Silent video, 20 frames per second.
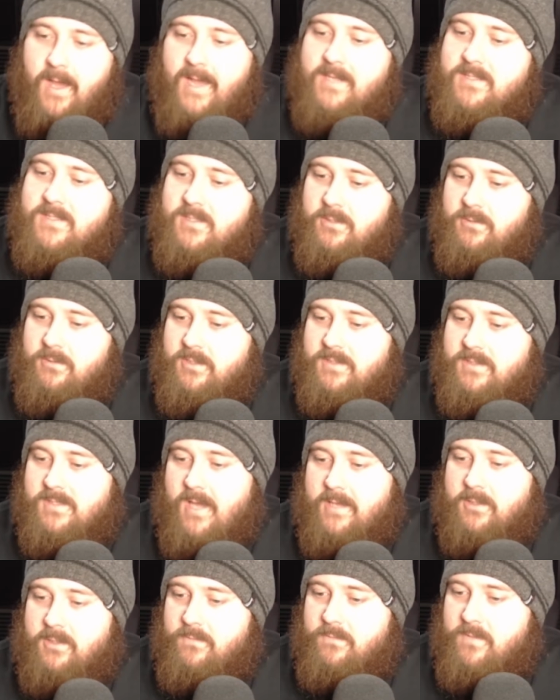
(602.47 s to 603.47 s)
nice, dude. It's
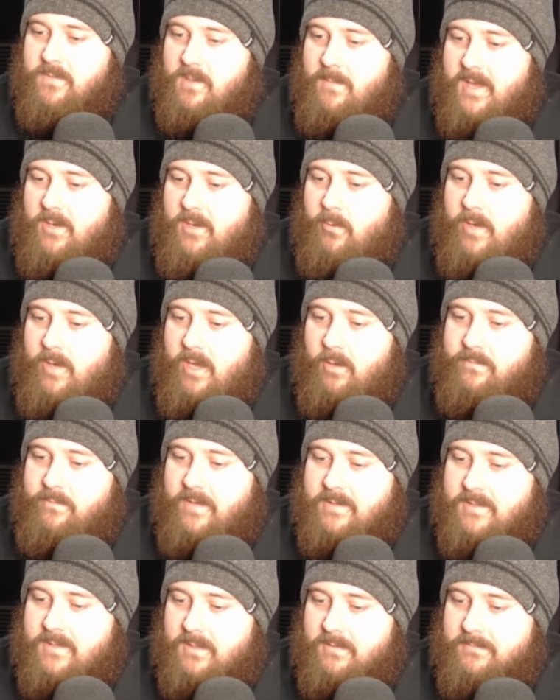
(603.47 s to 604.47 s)
like good for your mental
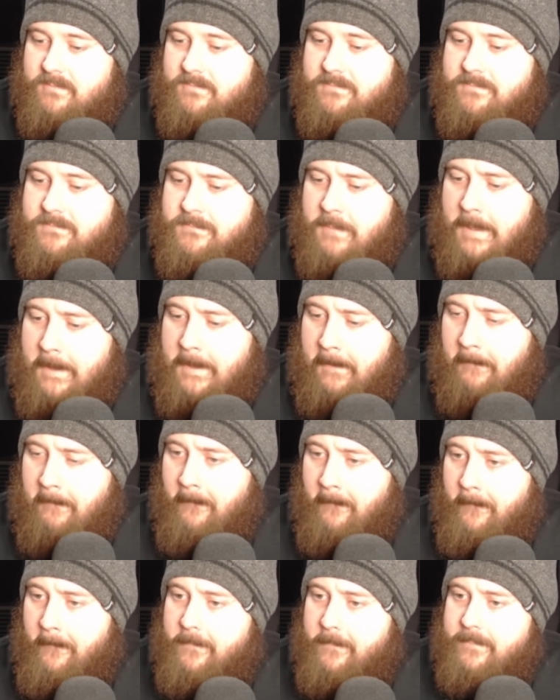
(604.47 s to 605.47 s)
health, I think.
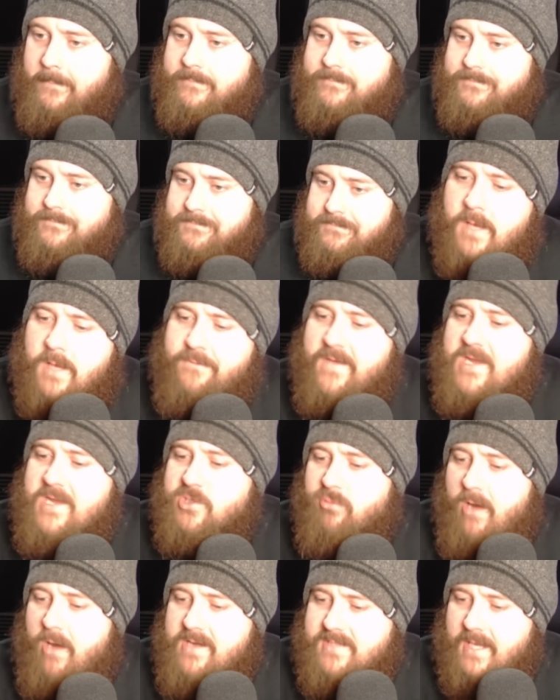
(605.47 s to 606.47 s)
If
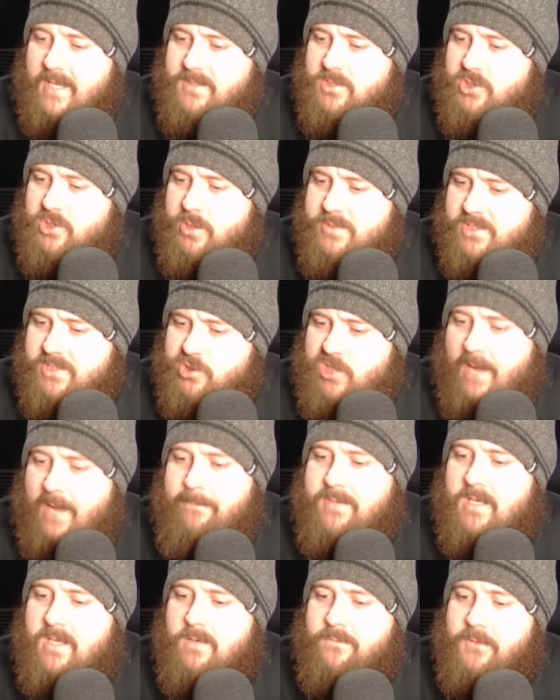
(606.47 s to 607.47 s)
each race had to choose a
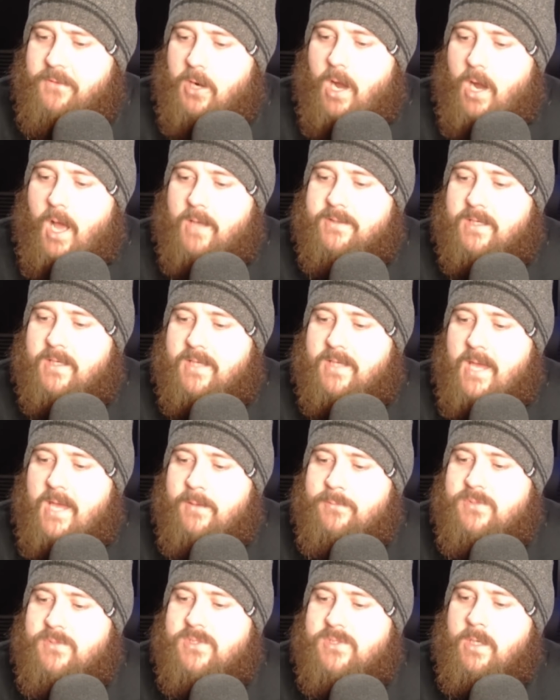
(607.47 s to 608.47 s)
champion for a Hunger
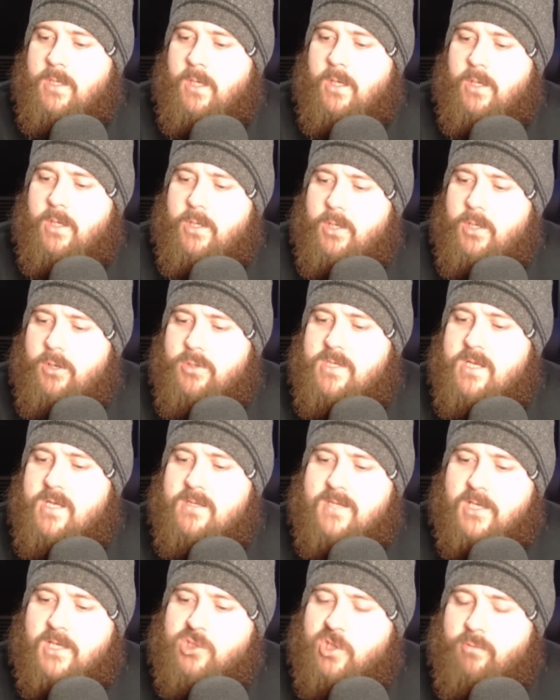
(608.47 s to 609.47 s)
Games, who do
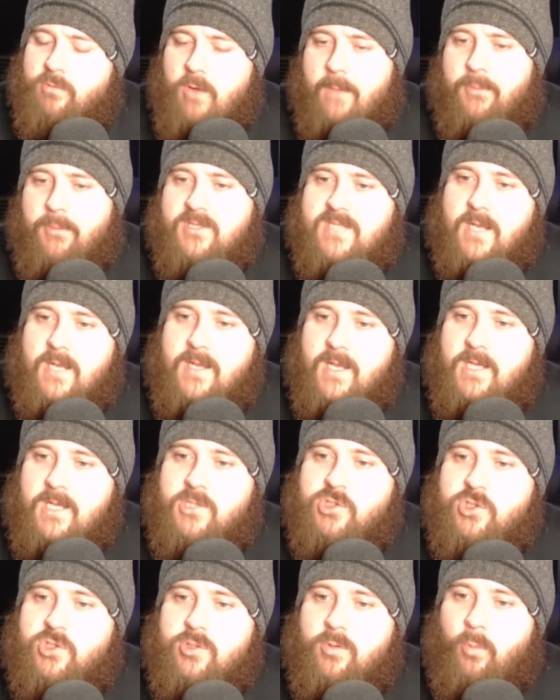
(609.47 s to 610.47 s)
you think should represent
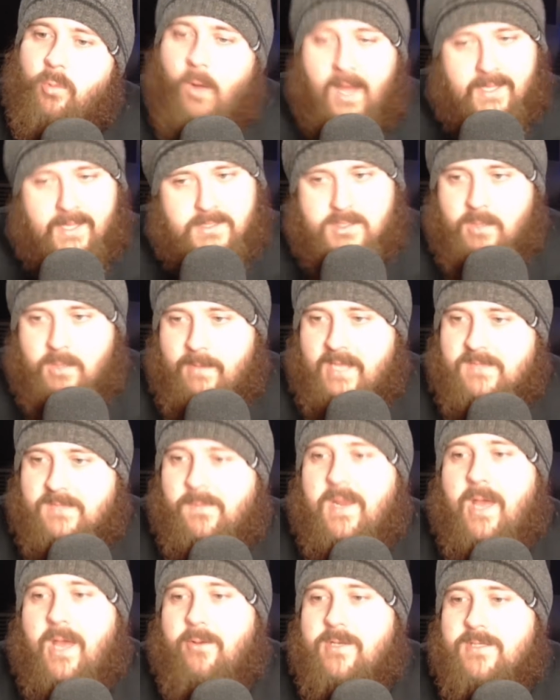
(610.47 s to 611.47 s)
each? White's Tom
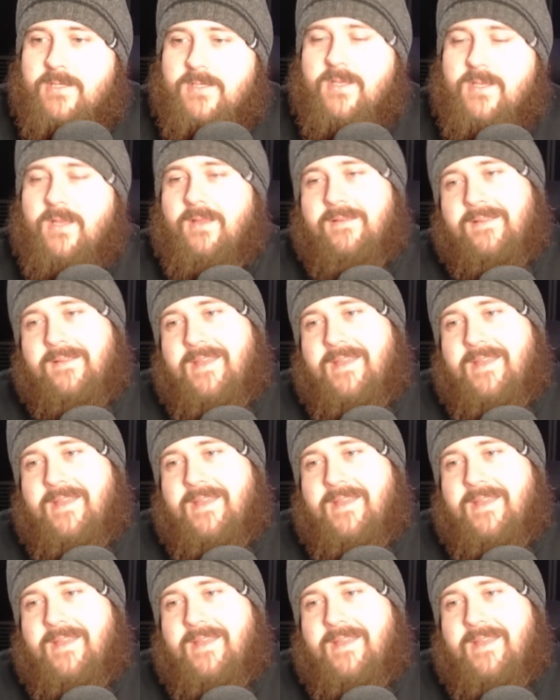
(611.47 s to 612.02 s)
Aspinall. You